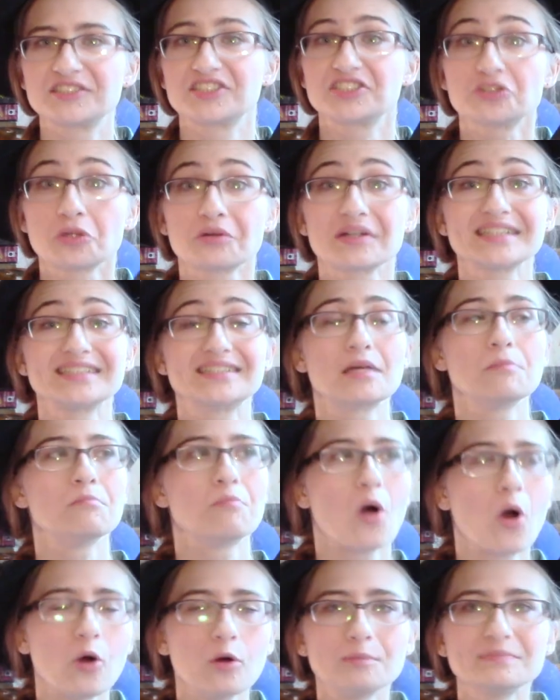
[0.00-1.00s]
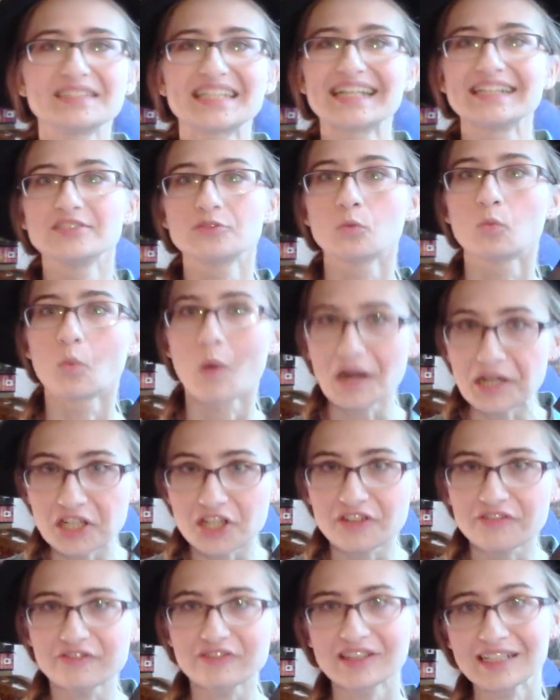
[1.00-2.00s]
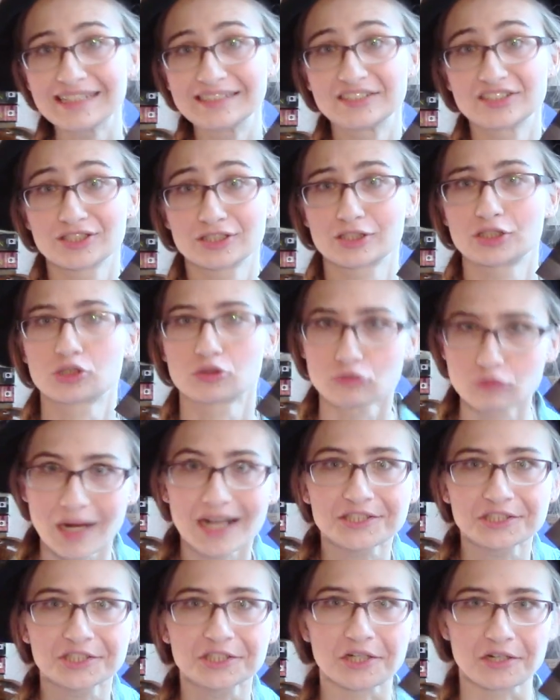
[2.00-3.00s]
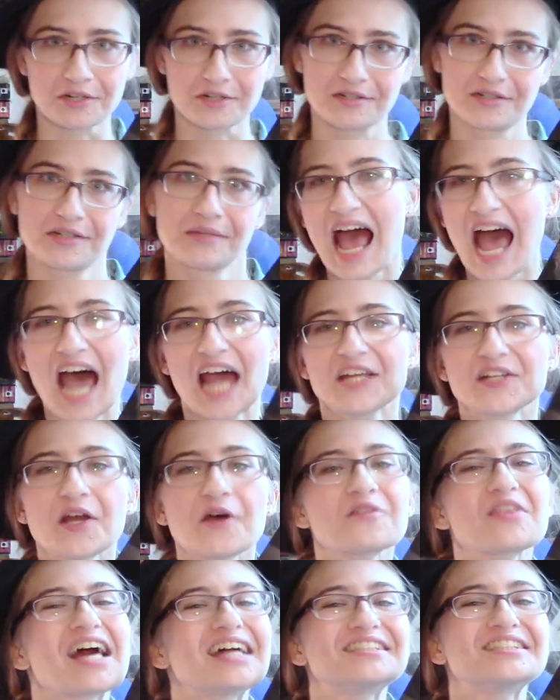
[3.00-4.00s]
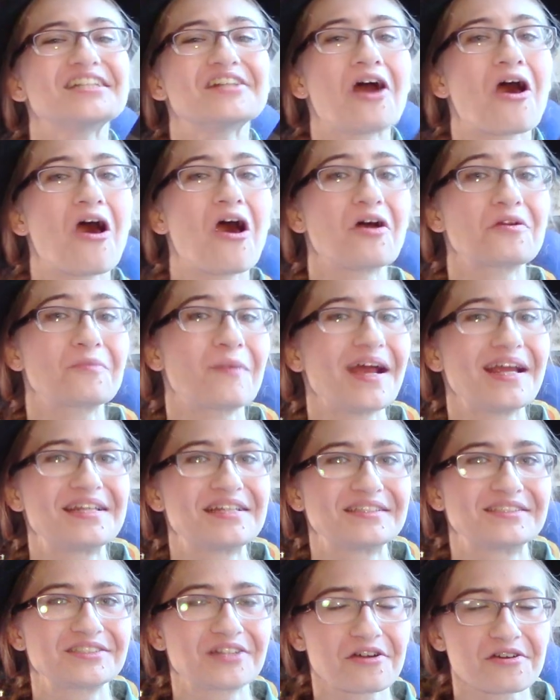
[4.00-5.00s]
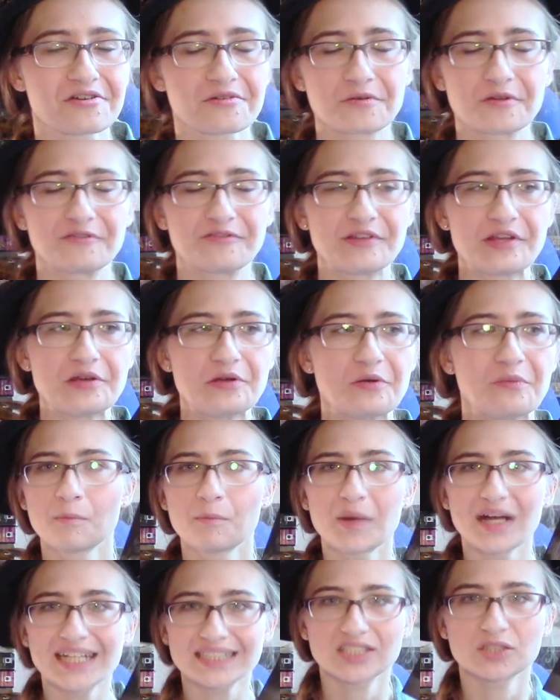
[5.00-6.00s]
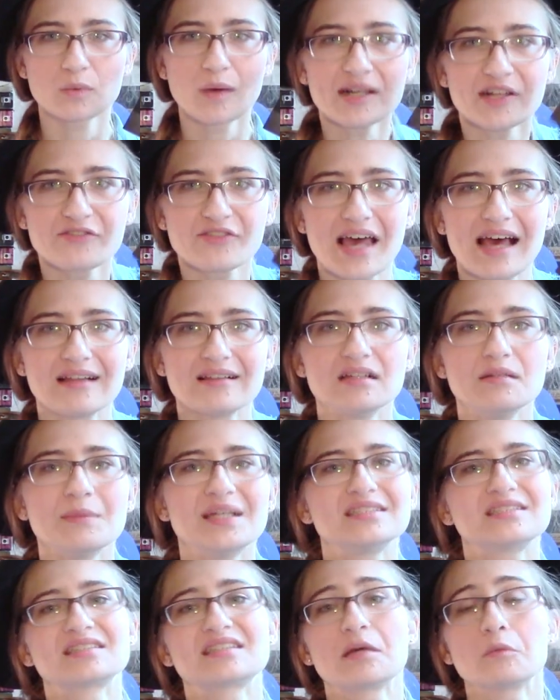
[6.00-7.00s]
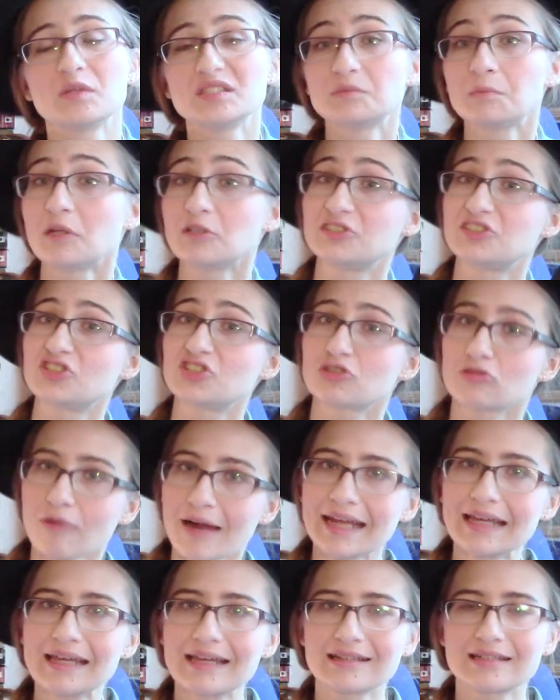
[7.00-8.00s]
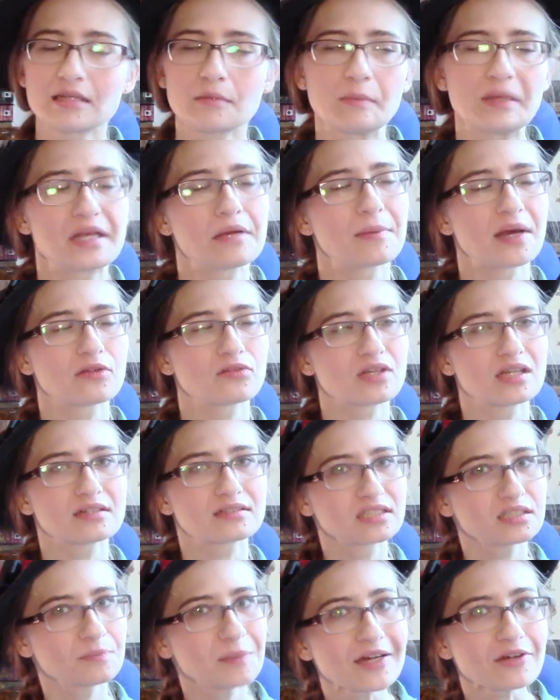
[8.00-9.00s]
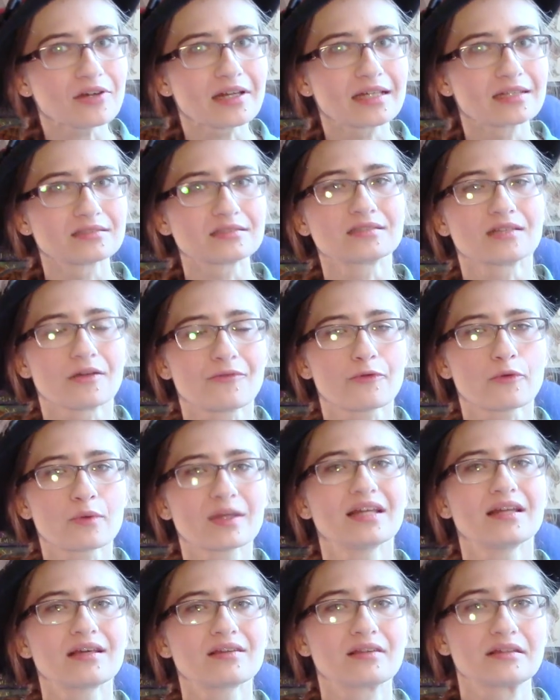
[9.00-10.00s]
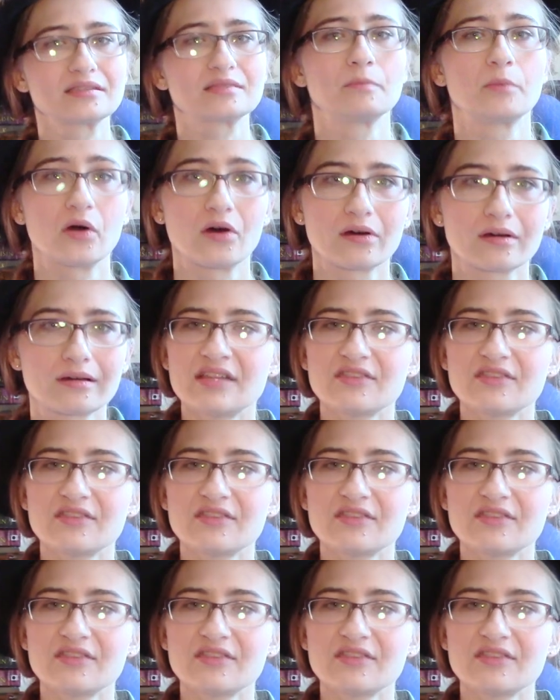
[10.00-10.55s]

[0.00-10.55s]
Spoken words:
stories and poems is wonderfully structured. I know that's an odd way to start a review, but it's one of the elements that was most striking to me about the experience of reading this book.